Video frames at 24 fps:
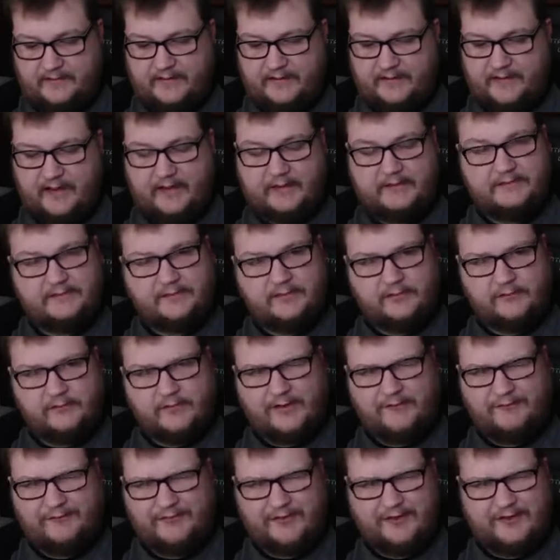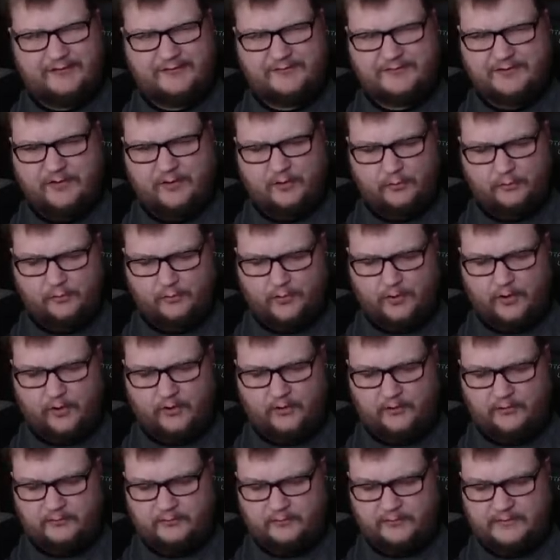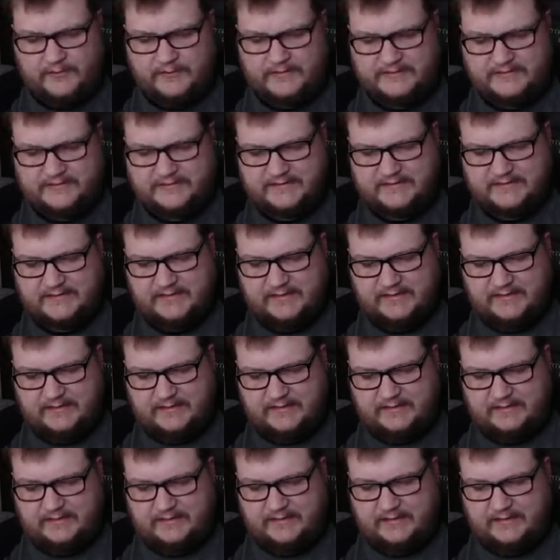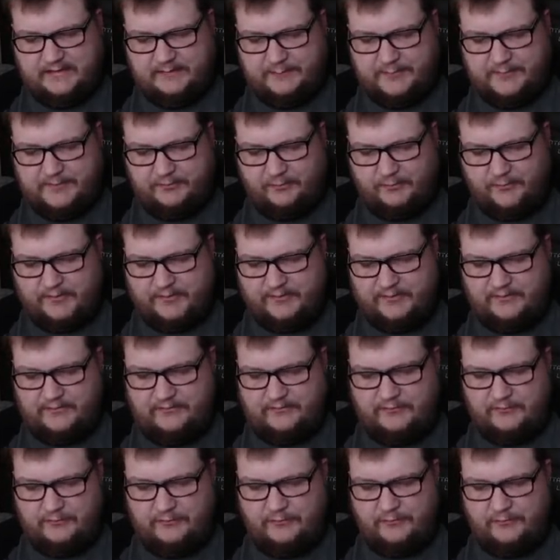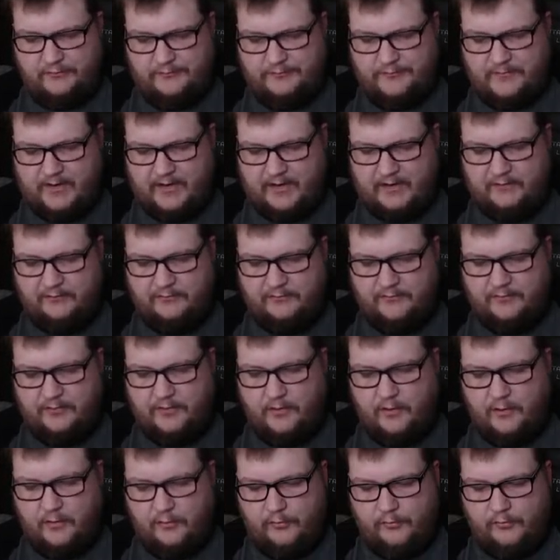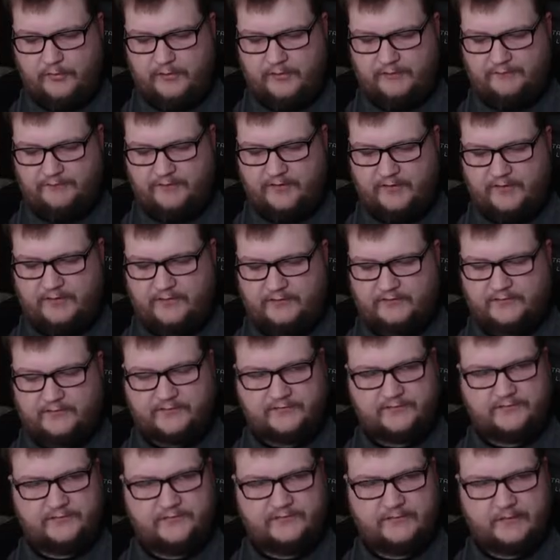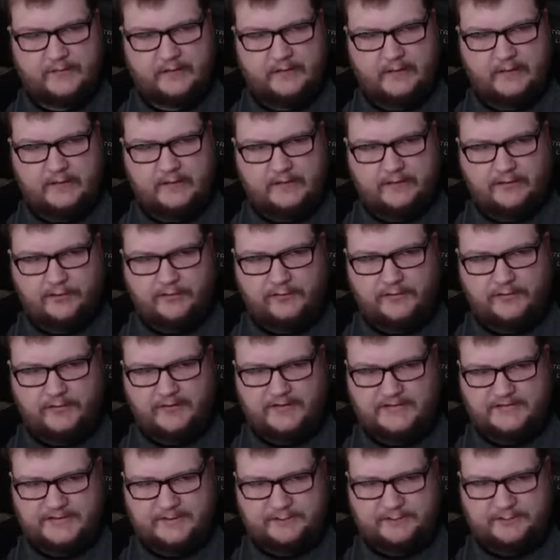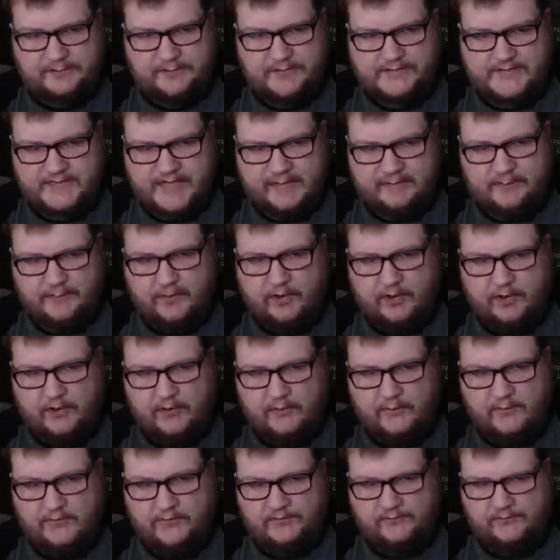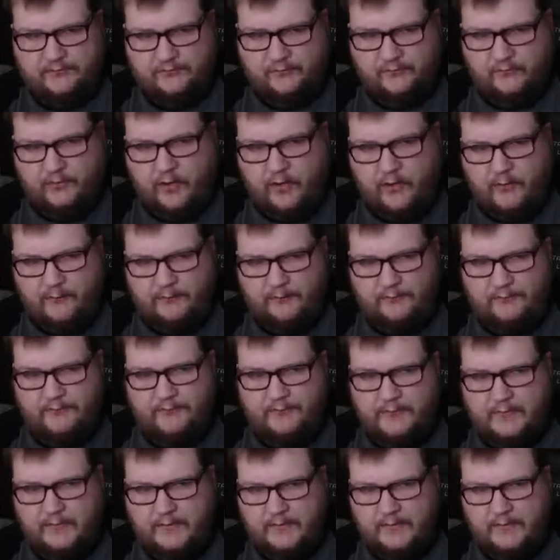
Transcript: I, I don't. I forget the whole card list uh, between the two. I don't know if there's just you can get some of the same cards from